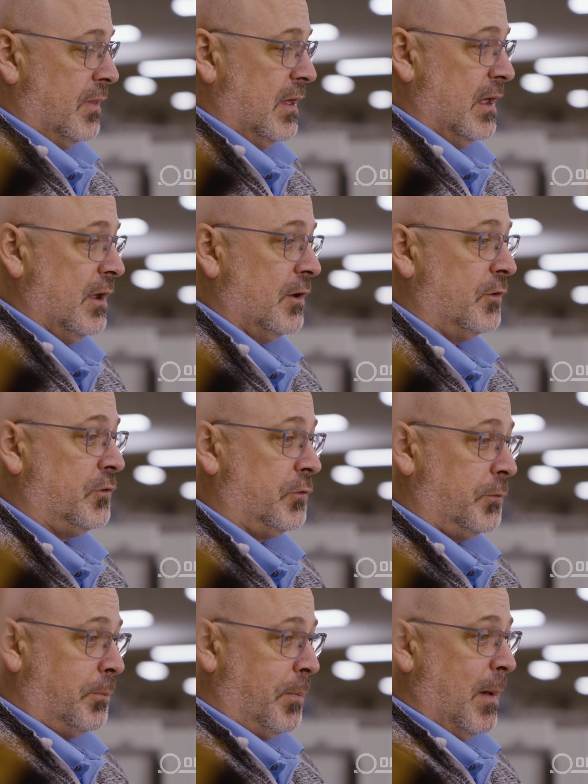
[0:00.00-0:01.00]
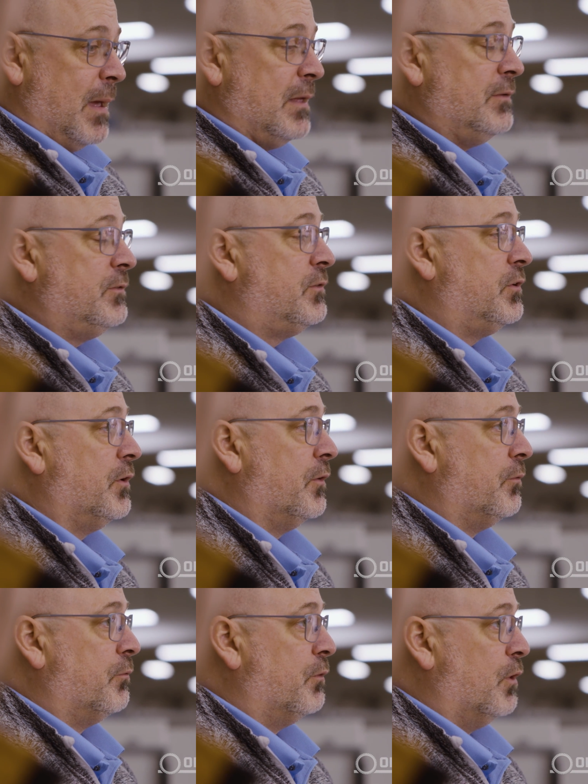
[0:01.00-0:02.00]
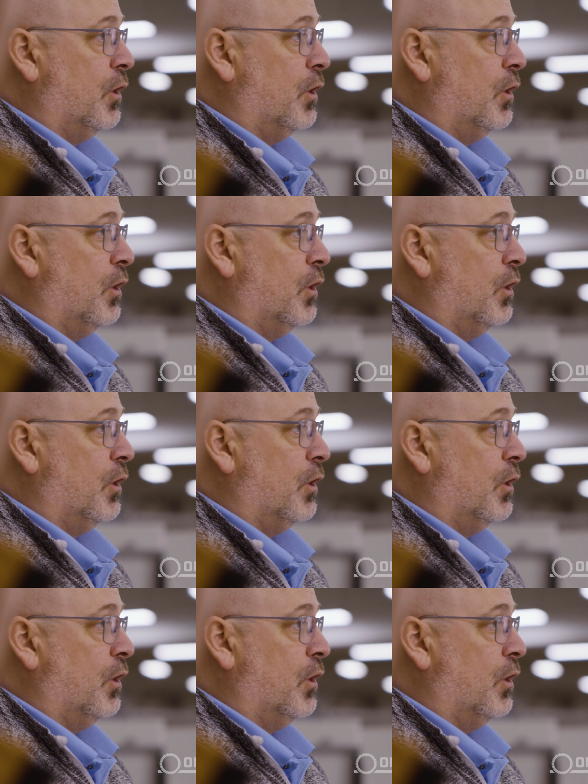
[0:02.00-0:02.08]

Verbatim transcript: it all for the exact same cost